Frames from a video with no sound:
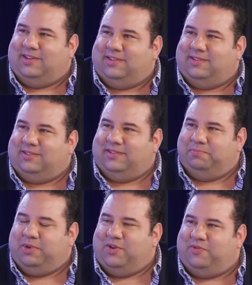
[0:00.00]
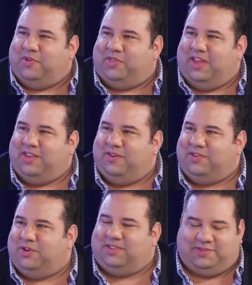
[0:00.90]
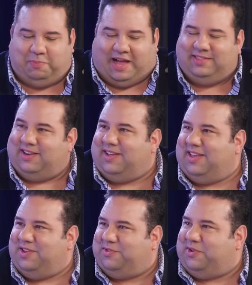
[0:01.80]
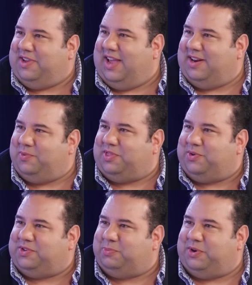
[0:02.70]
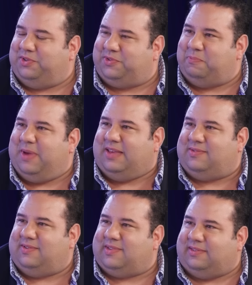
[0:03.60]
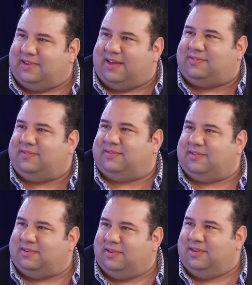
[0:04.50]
thing, you this mandala that you've created with your experience from Macy's and Tecsys,